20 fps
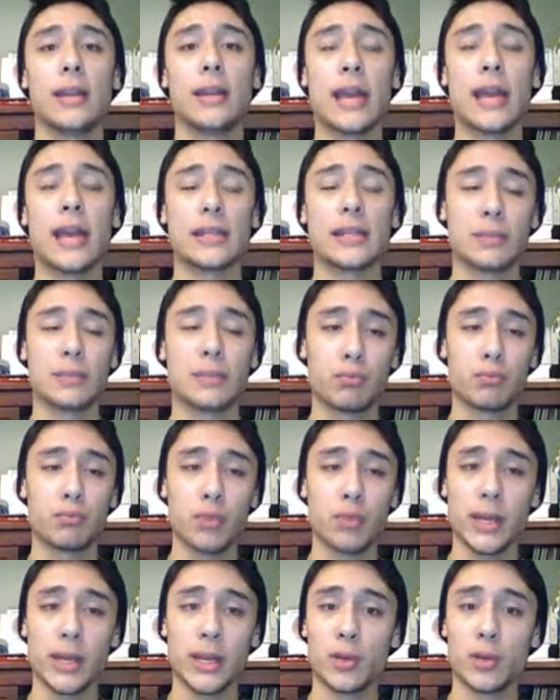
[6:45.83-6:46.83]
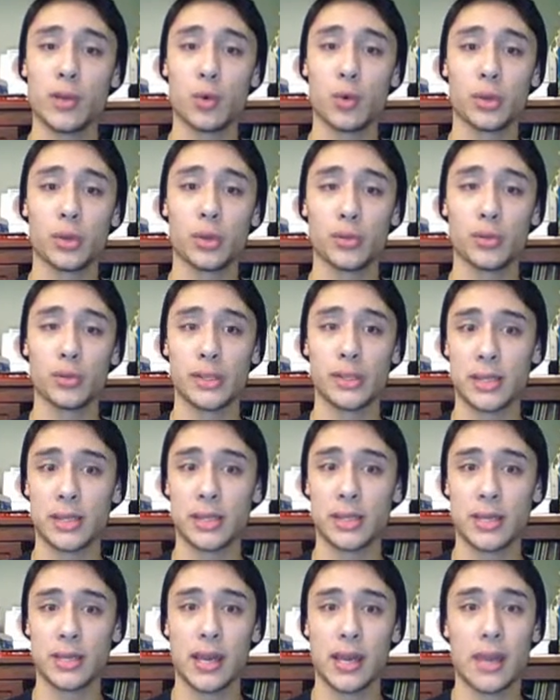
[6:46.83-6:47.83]
that is pretty cool with the
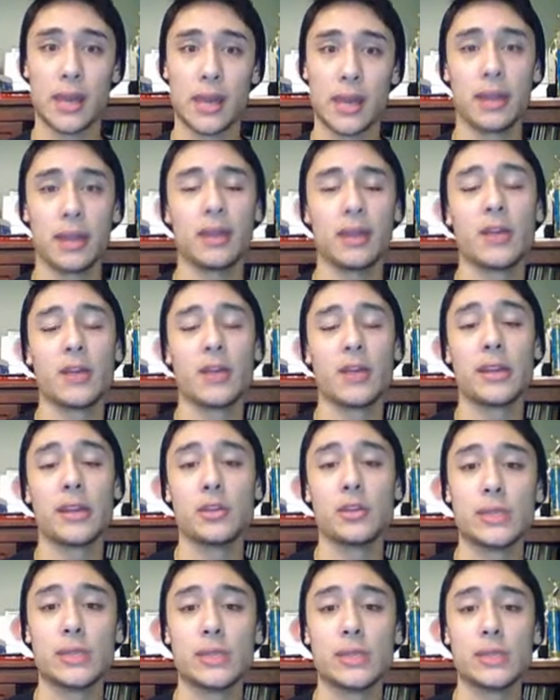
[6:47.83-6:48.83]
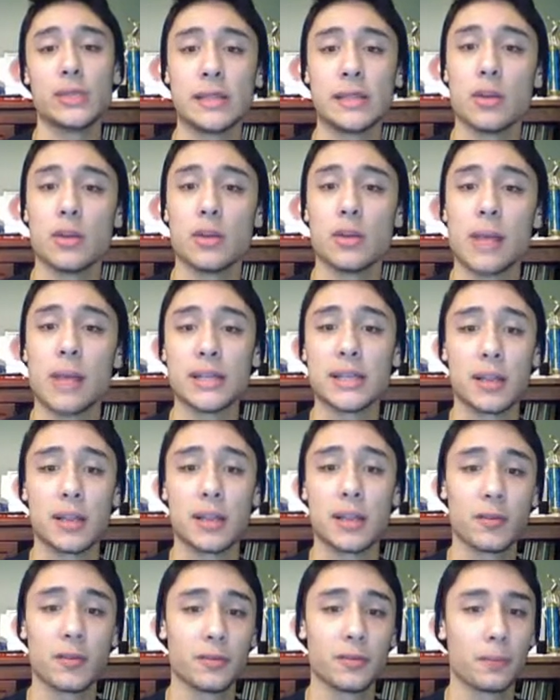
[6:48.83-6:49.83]
resisted hit, if I do say so
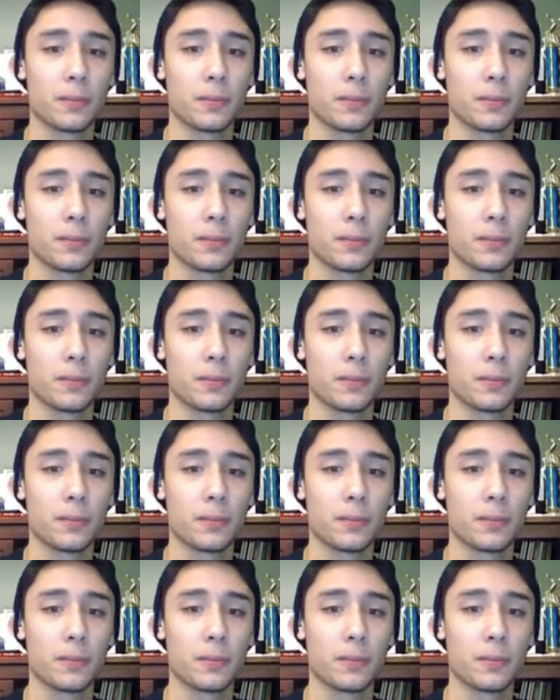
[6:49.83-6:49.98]
myself.